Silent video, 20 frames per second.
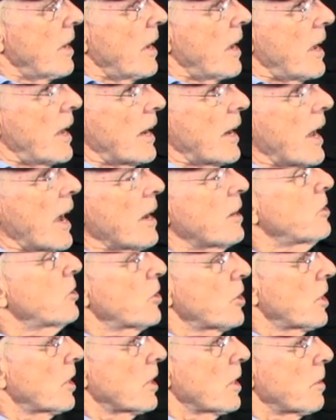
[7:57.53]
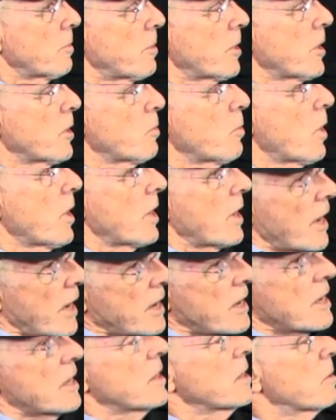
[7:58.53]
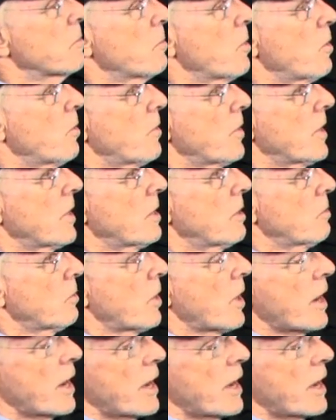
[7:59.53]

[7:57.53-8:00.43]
And I took a liberty one night in the movie where I